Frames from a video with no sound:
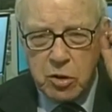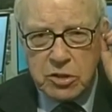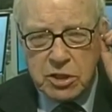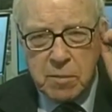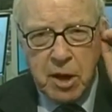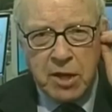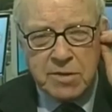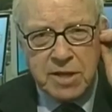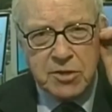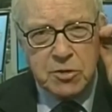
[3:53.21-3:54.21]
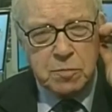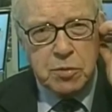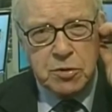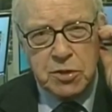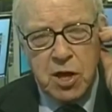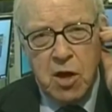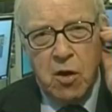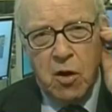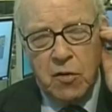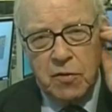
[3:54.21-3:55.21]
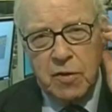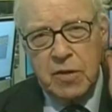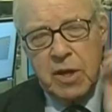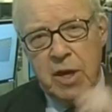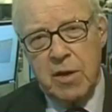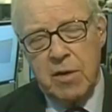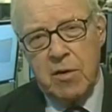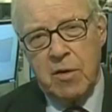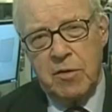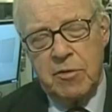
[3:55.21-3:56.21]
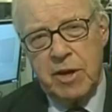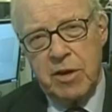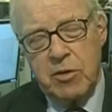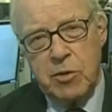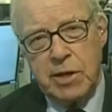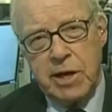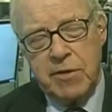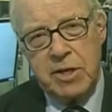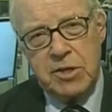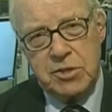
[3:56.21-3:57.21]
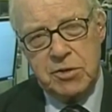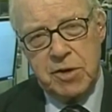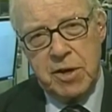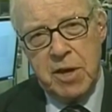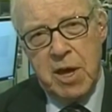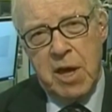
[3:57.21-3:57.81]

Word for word: what demands they should put on the on the nuclear industry.